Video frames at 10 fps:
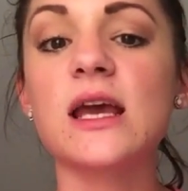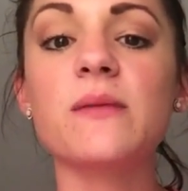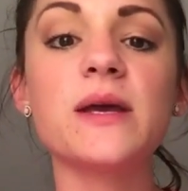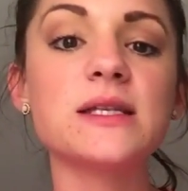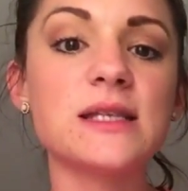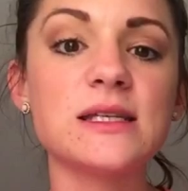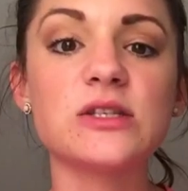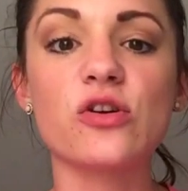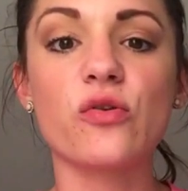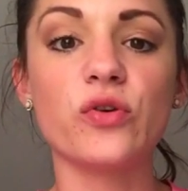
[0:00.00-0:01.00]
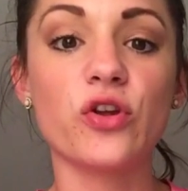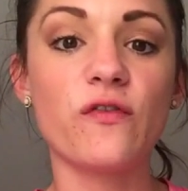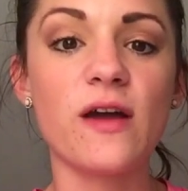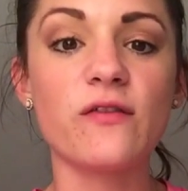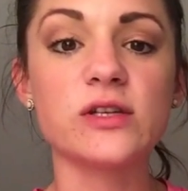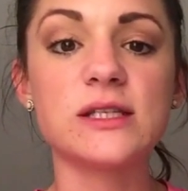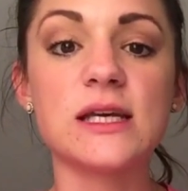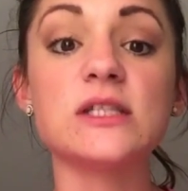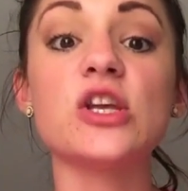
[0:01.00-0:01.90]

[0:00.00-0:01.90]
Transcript: It could be a scent circle and their favorite scent.